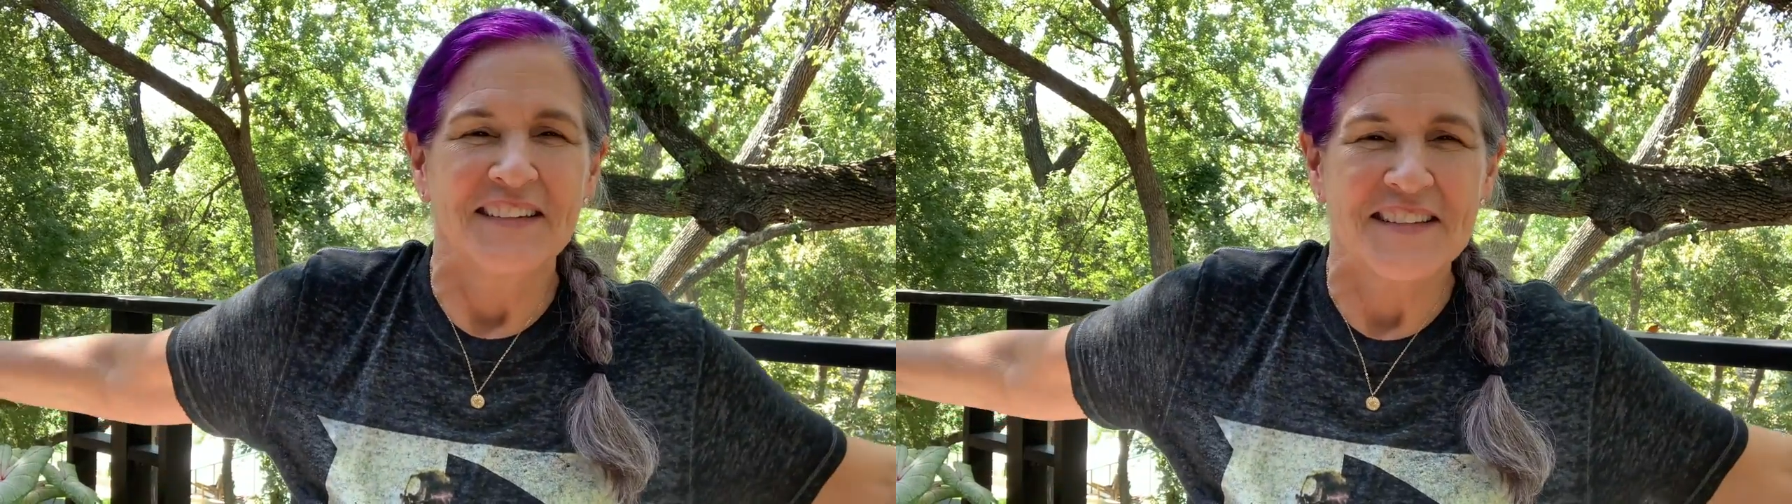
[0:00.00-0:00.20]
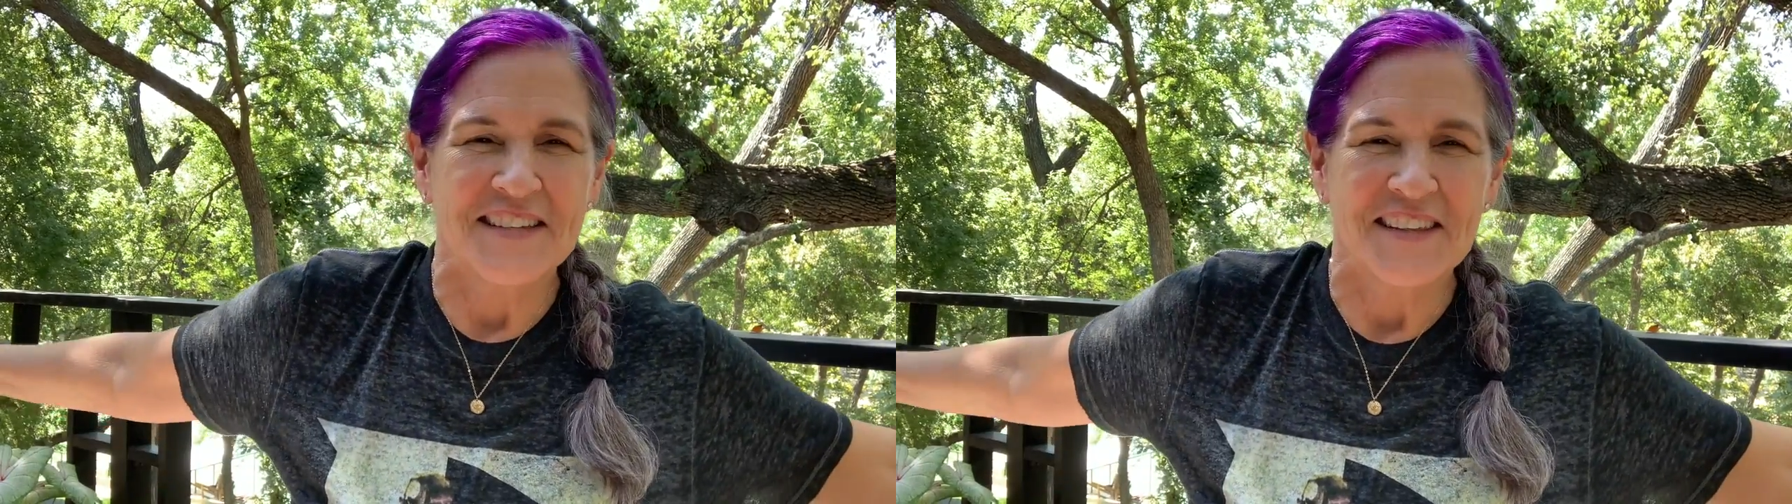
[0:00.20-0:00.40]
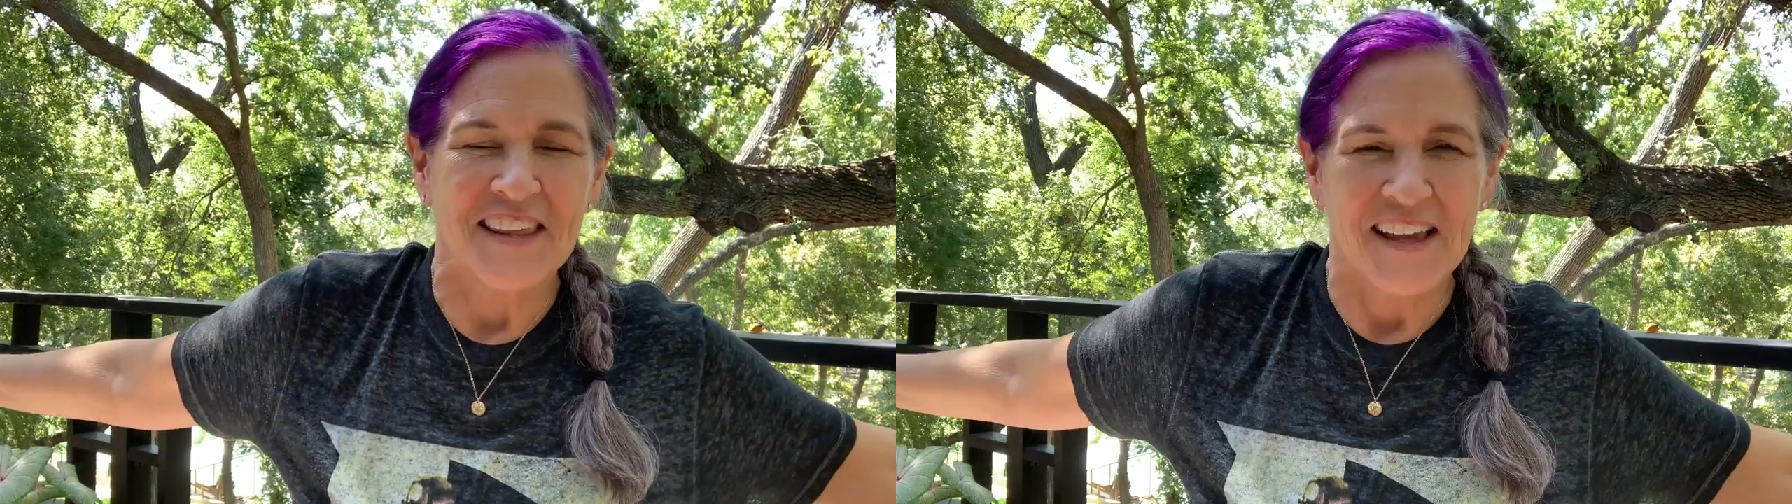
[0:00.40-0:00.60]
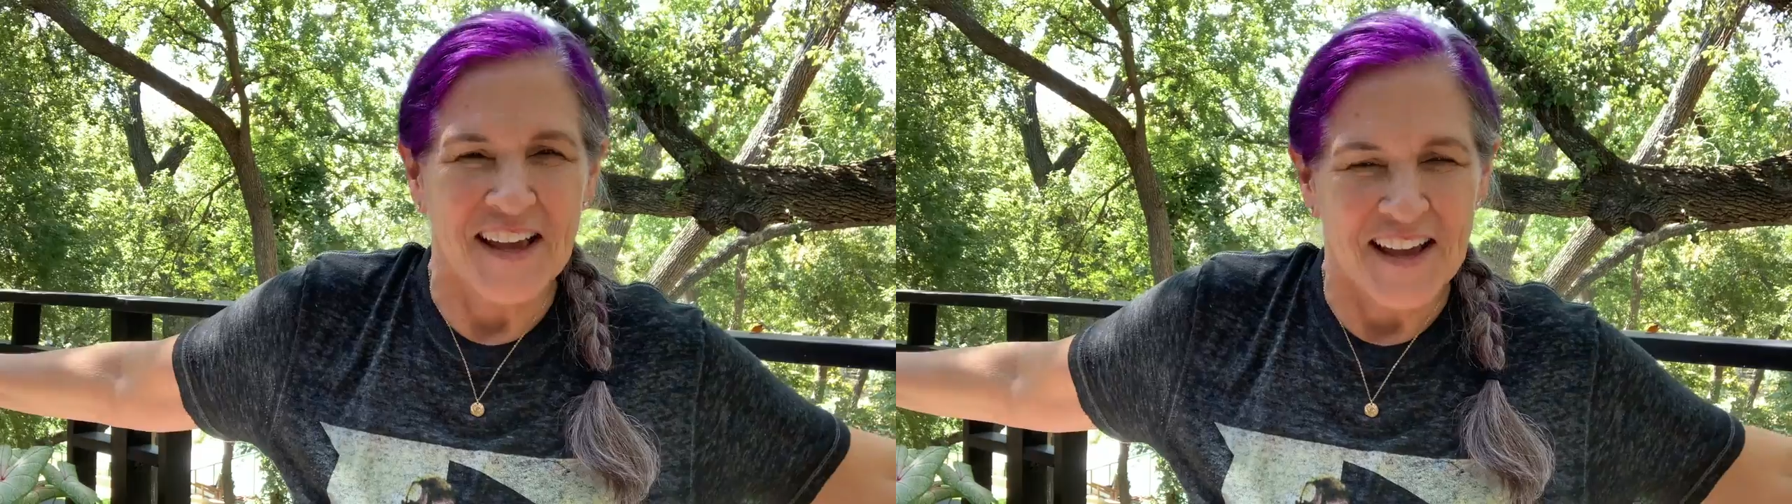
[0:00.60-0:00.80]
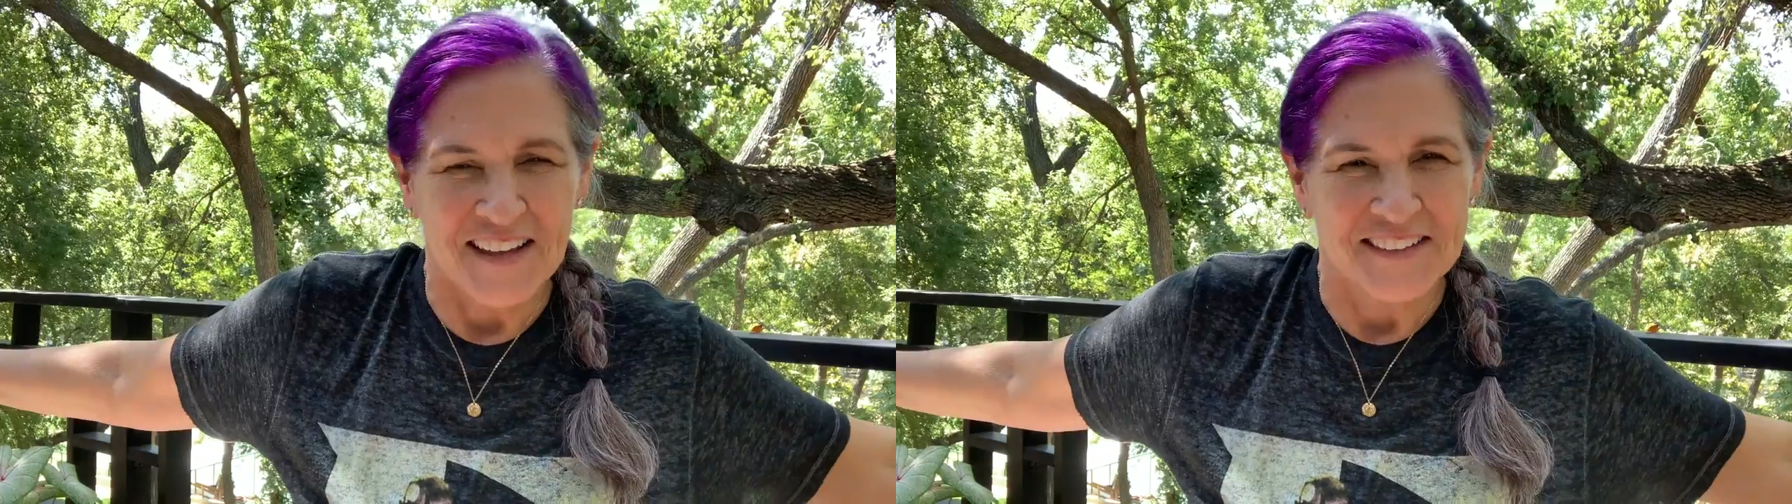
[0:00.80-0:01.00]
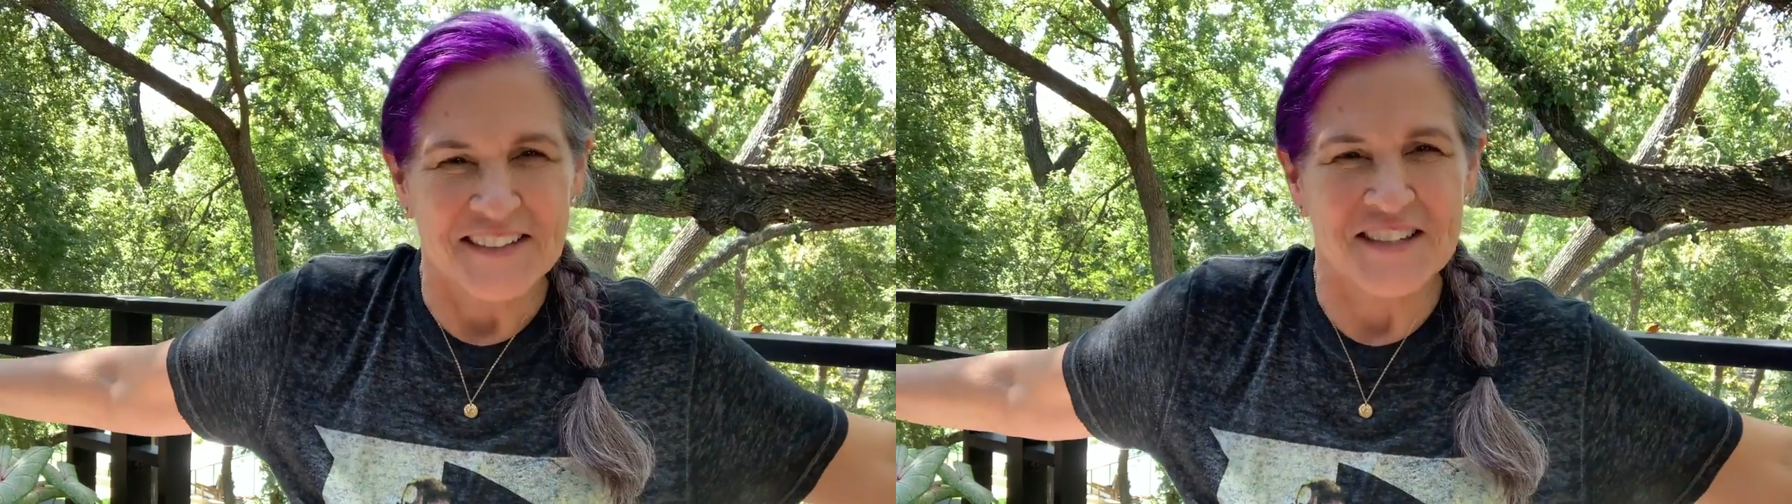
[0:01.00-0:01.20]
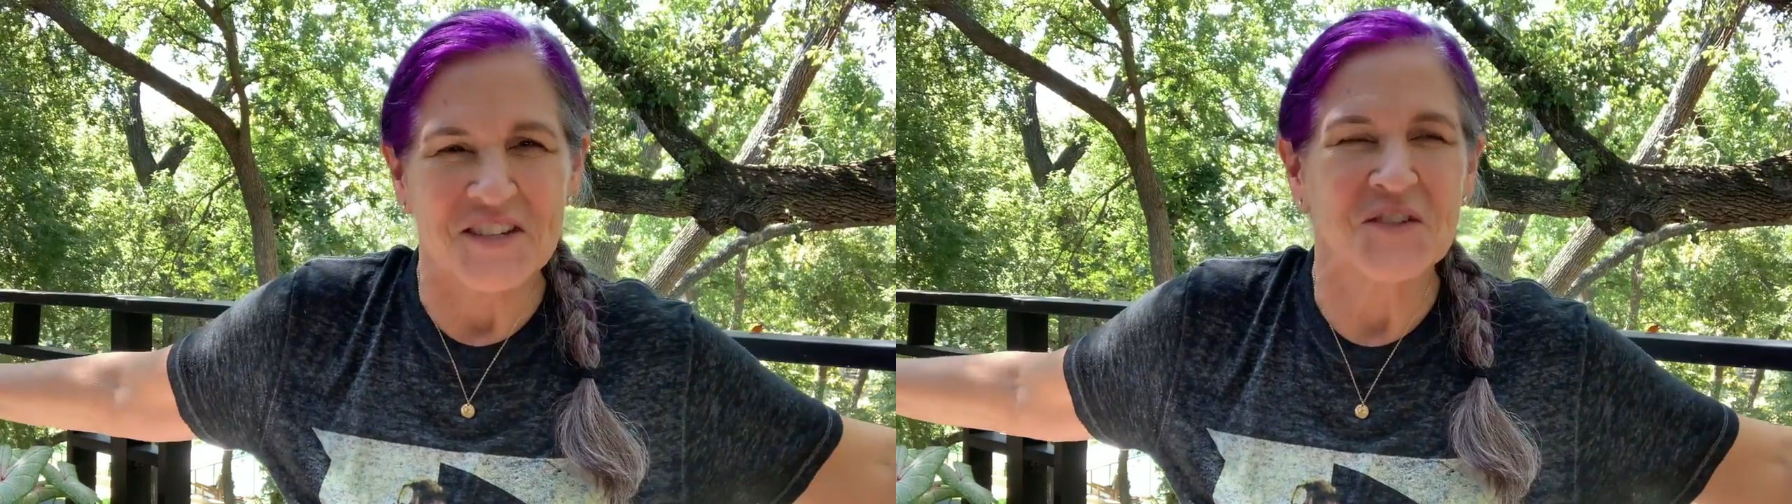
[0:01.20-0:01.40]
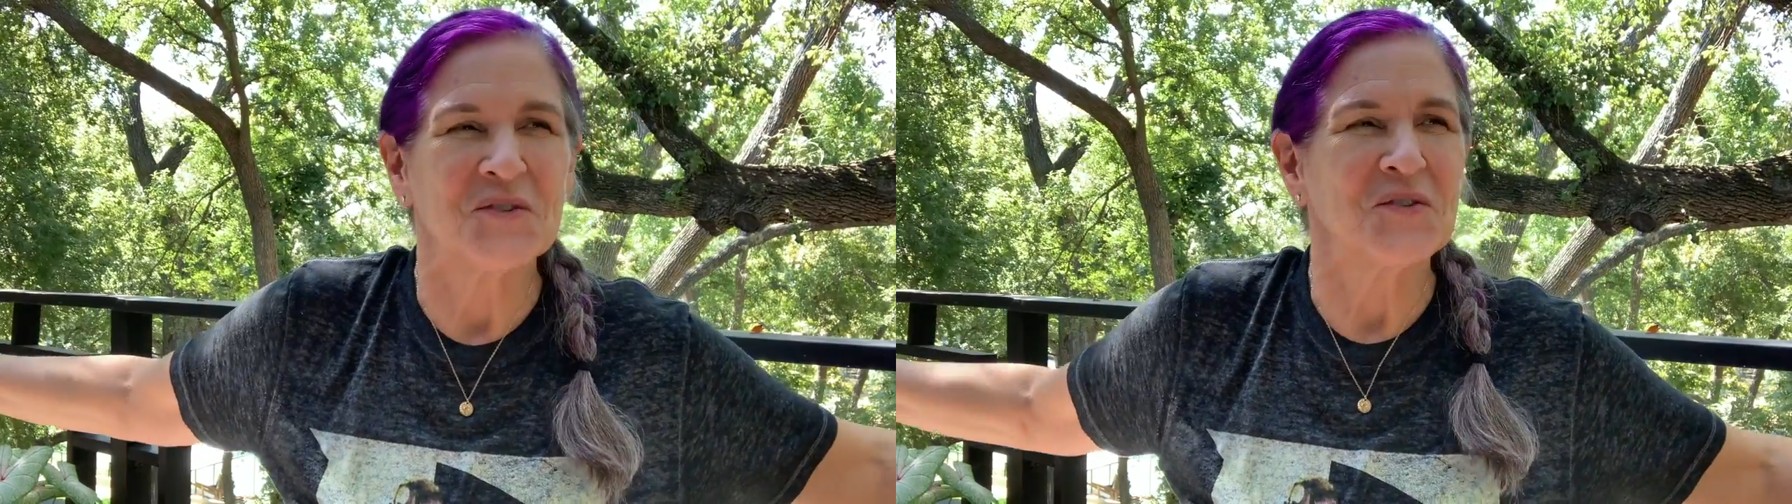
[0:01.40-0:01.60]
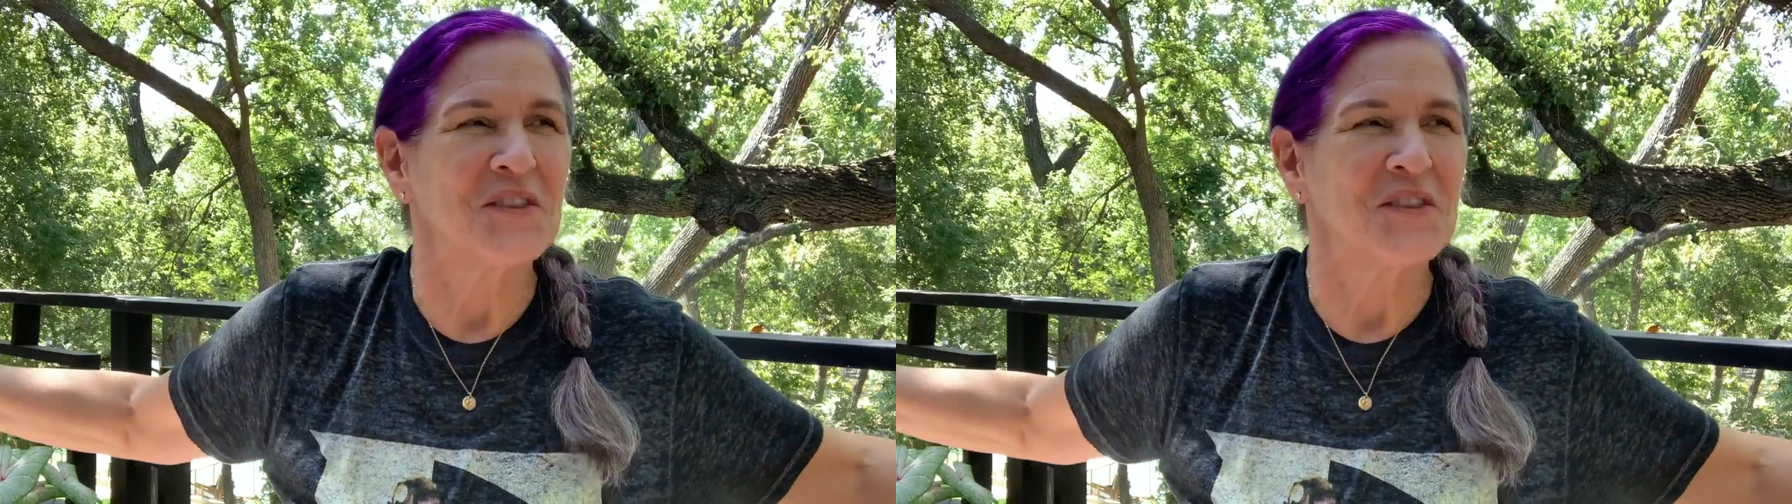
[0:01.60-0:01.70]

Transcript: to the to